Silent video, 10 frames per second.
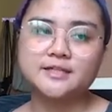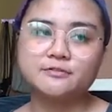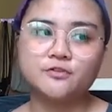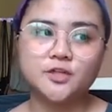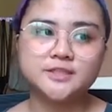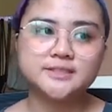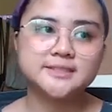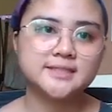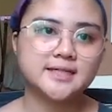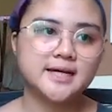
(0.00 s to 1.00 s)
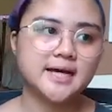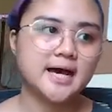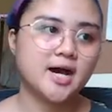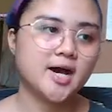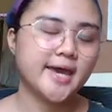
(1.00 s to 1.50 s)
the font
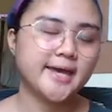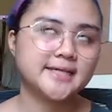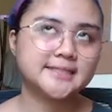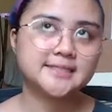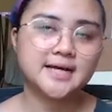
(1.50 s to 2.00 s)
and